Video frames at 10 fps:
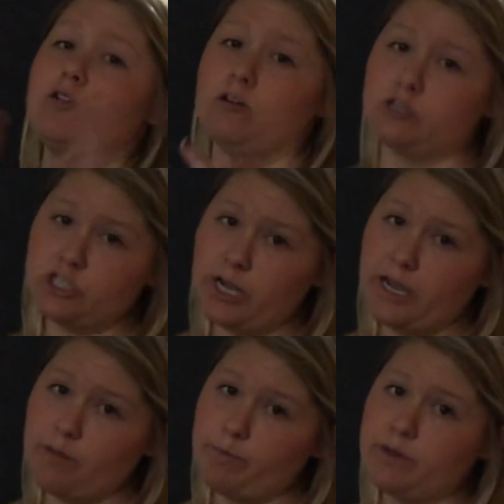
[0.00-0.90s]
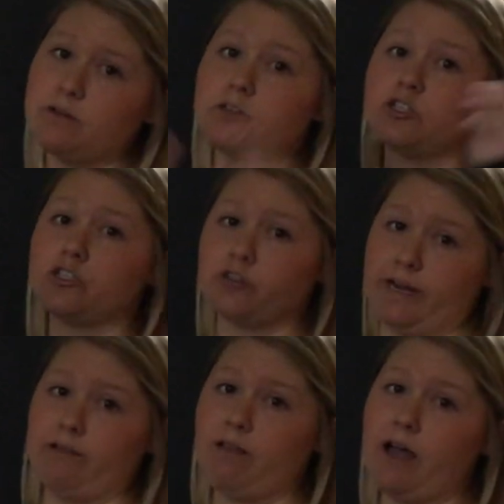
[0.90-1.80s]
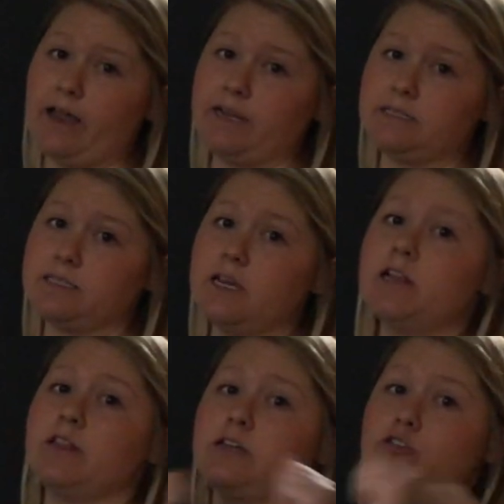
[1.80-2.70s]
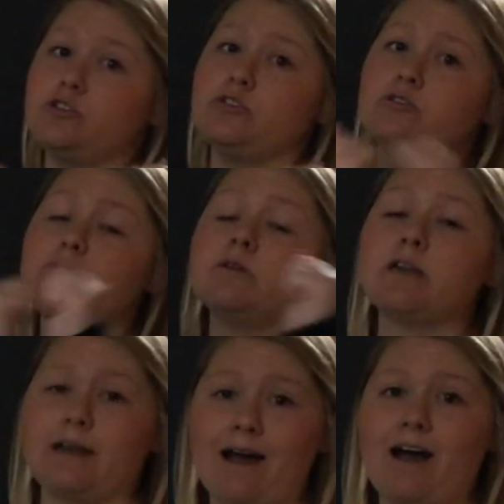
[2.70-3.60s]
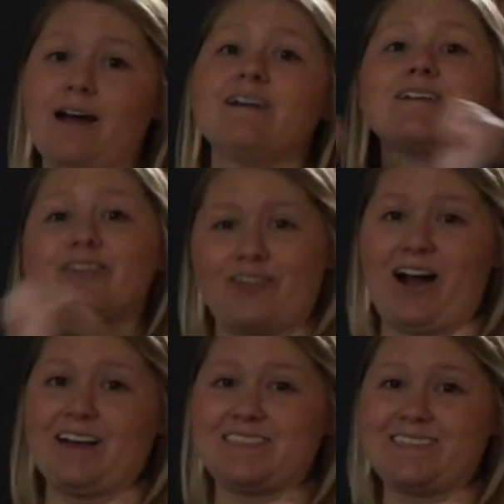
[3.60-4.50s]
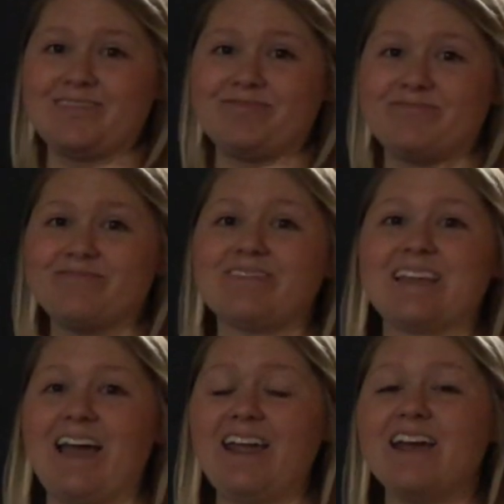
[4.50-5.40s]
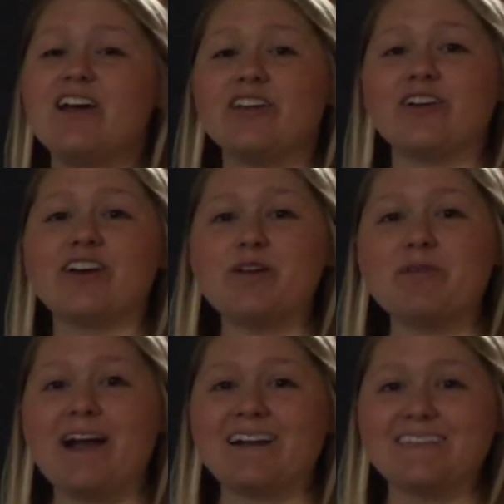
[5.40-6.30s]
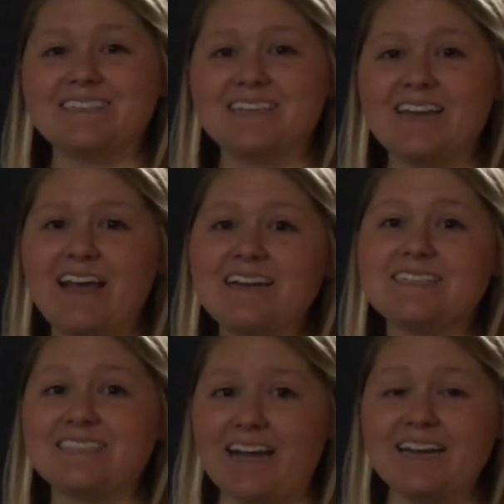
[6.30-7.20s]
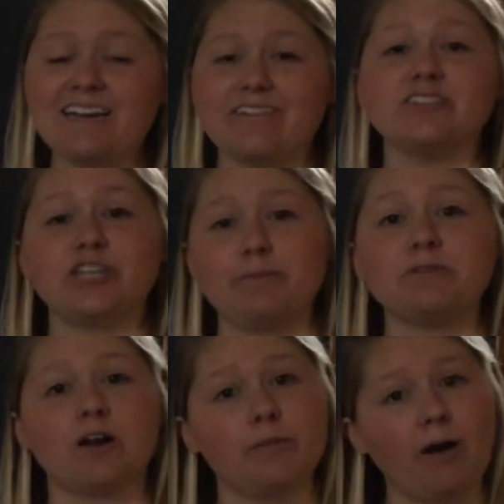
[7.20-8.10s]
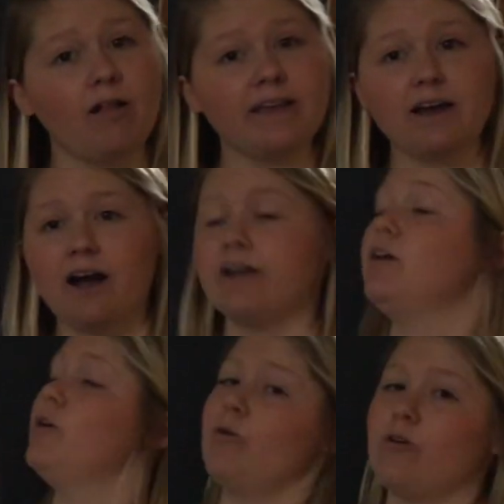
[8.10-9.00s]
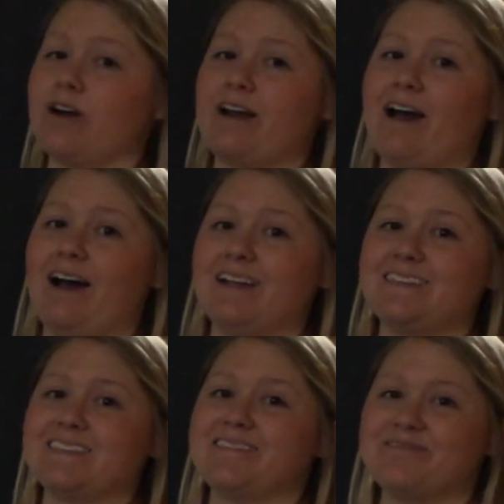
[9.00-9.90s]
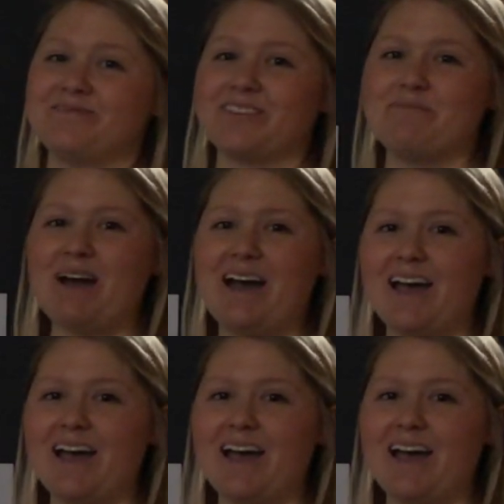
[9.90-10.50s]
closed shape, straight lines that do not cross. Okay, you're going to practice today deciding if shapes are a polygon or not. Goodbye.